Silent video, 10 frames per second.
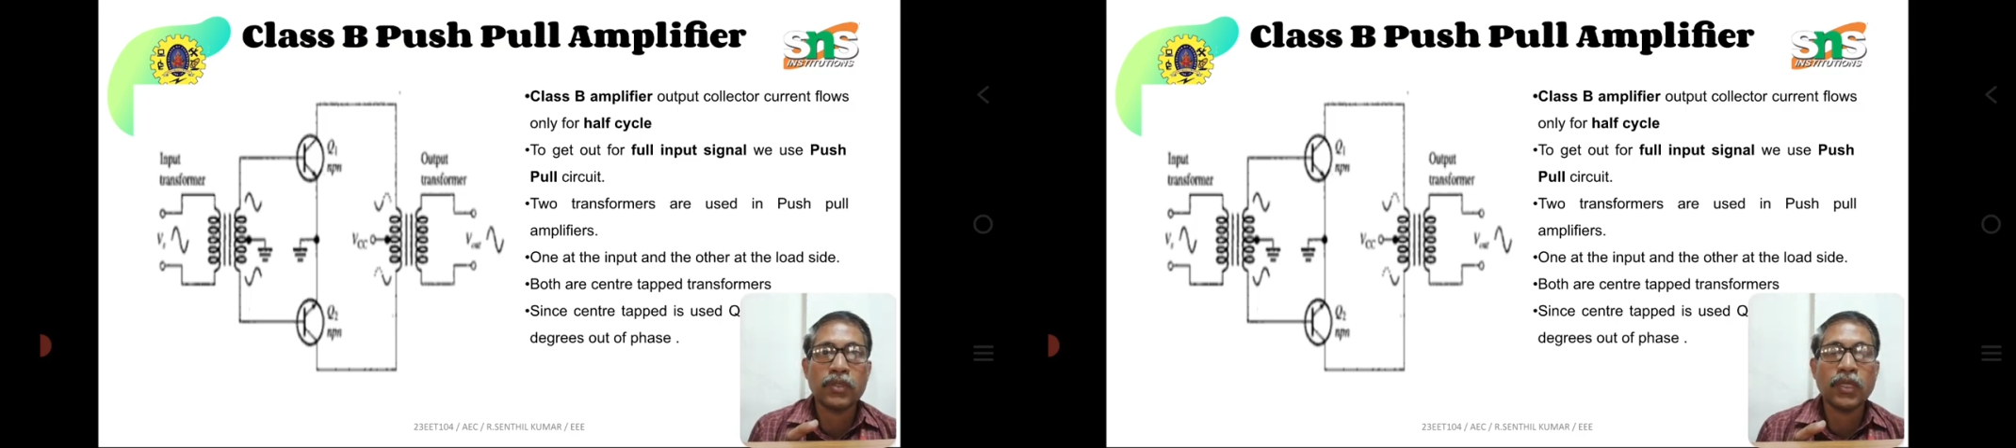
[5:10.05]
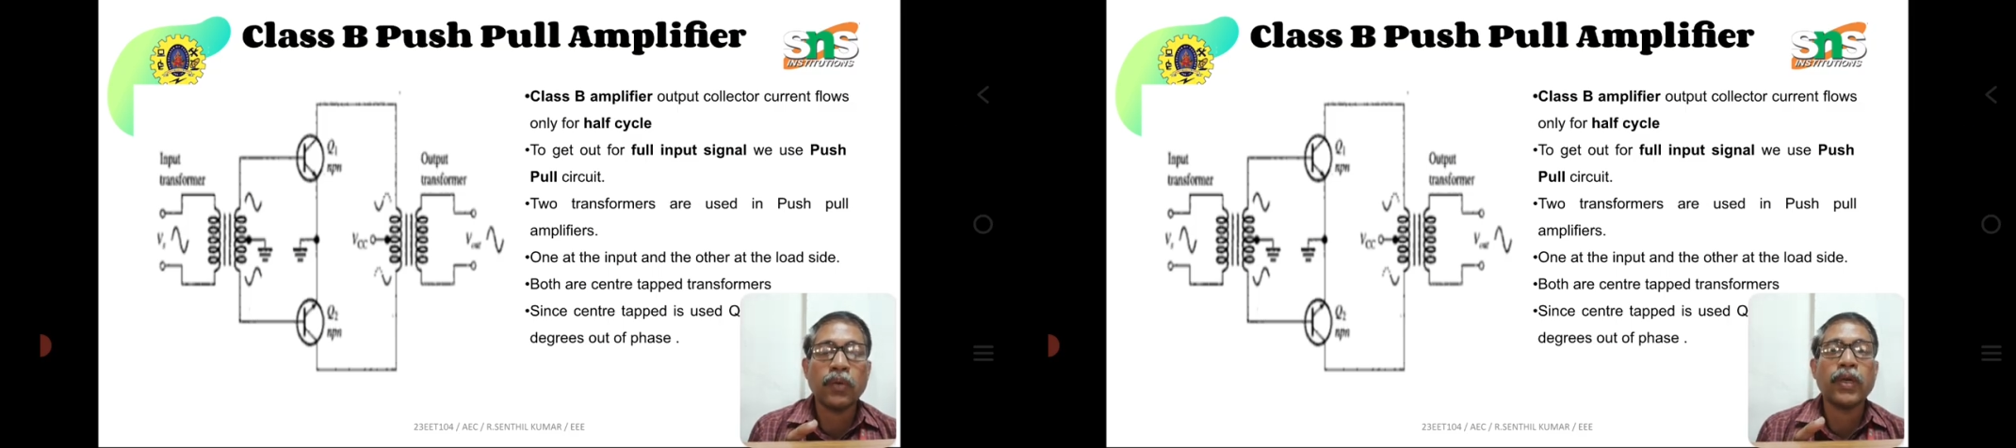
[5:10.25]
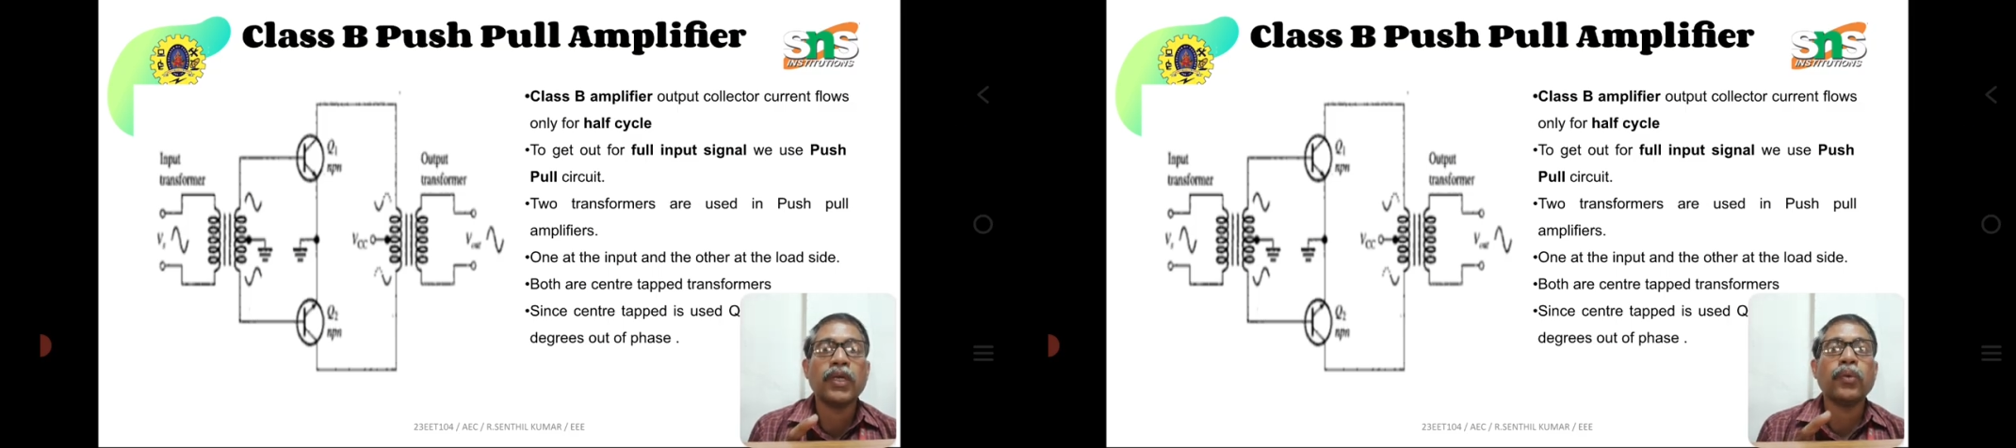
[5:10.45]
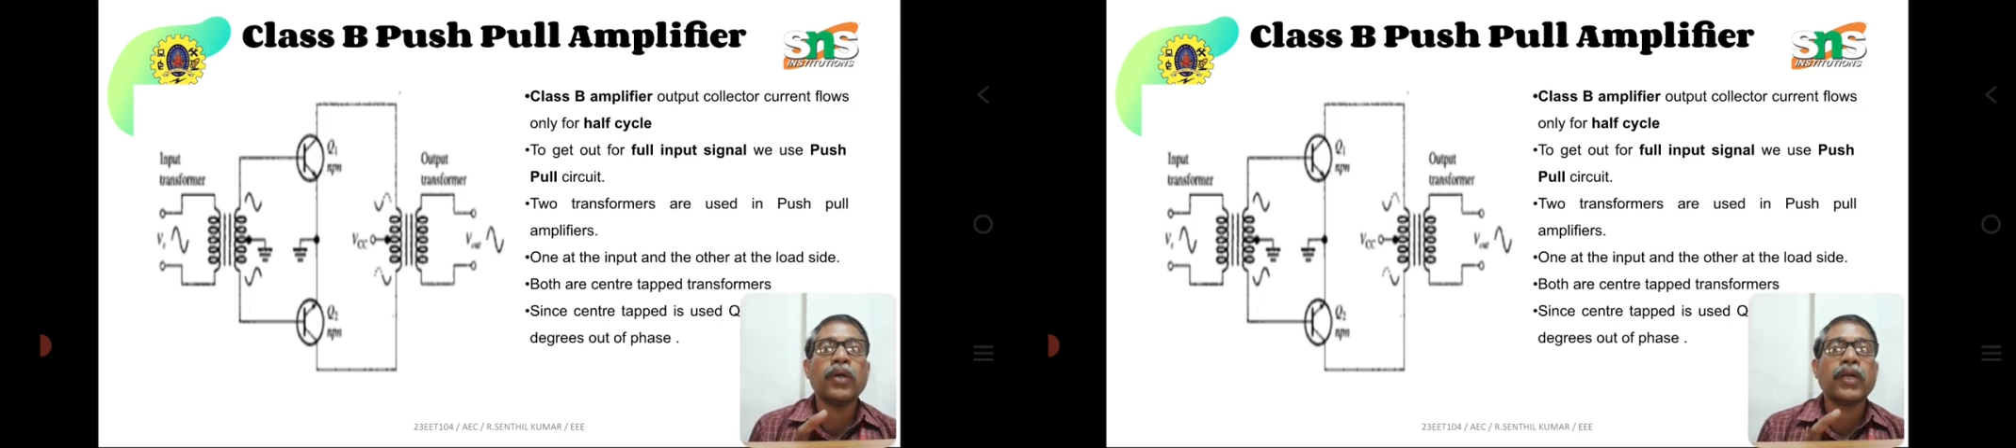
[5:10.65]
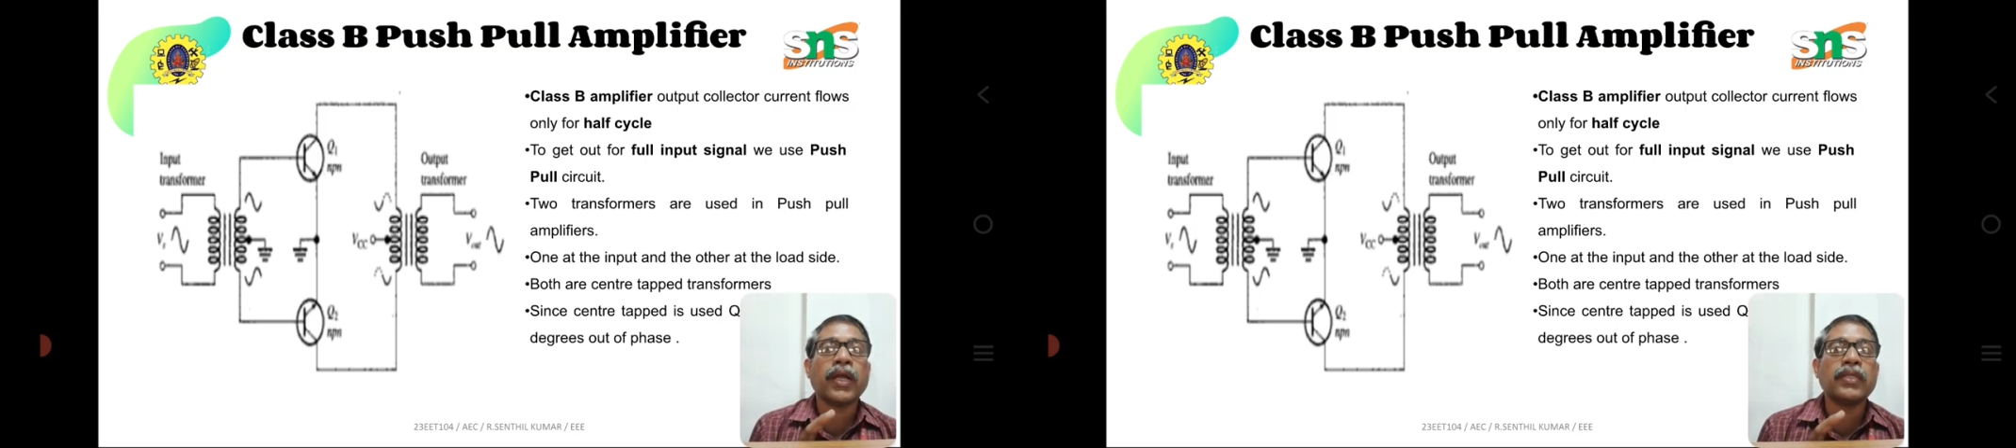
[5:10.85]
is given to a
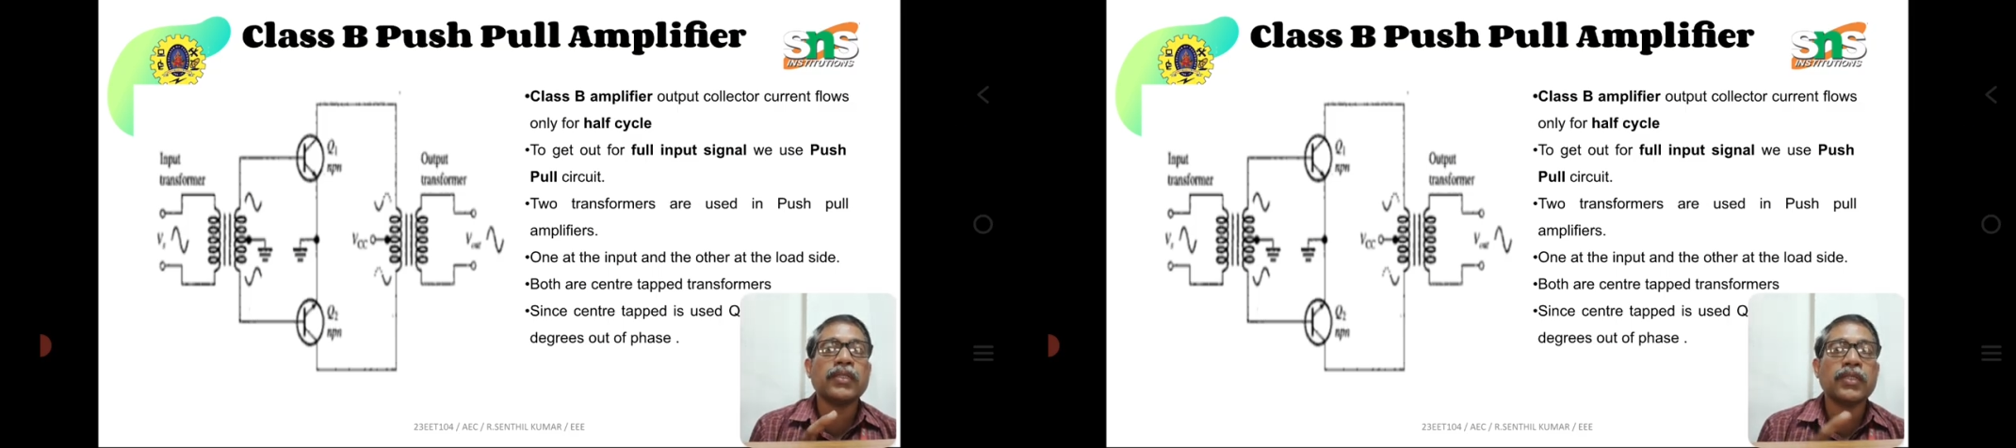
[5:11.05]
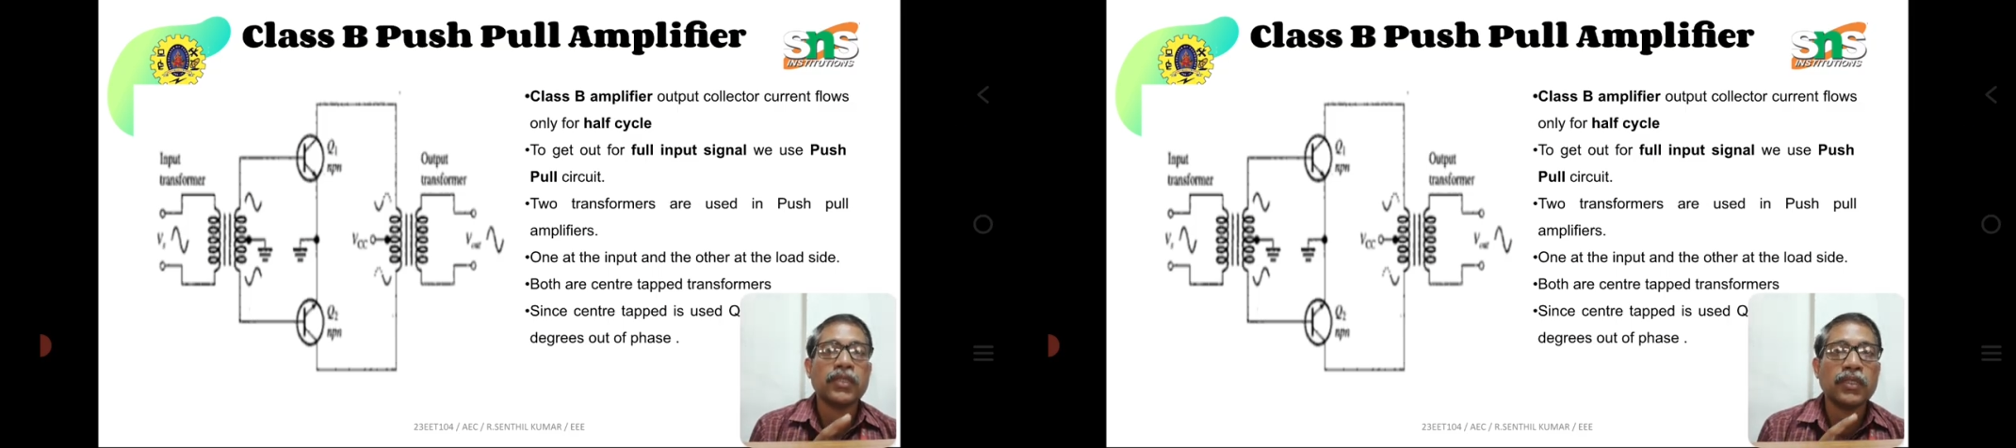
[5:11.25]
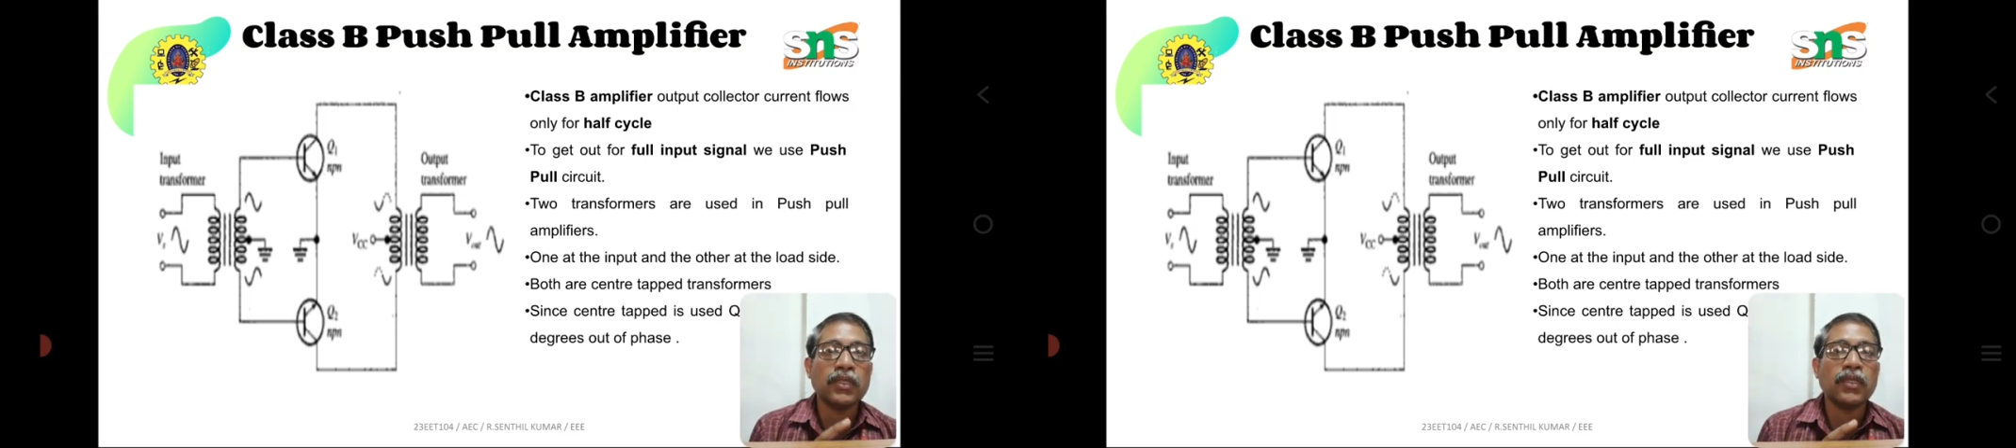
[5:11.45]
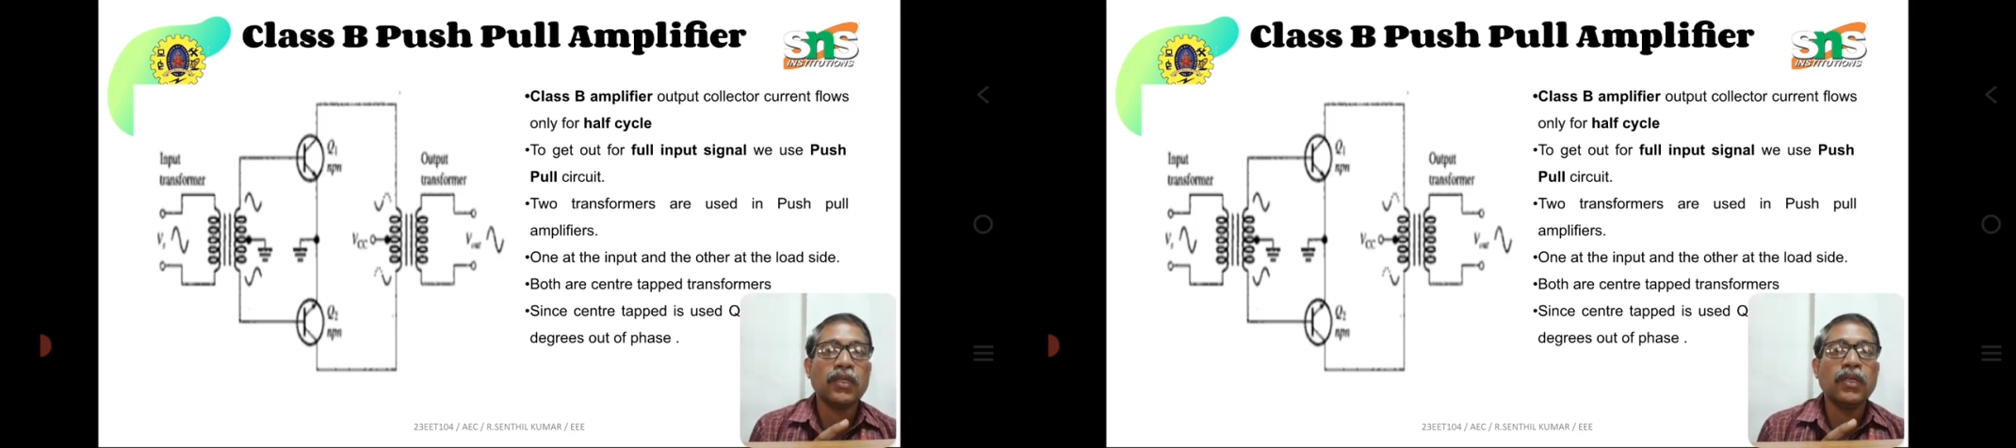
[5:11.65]
transistor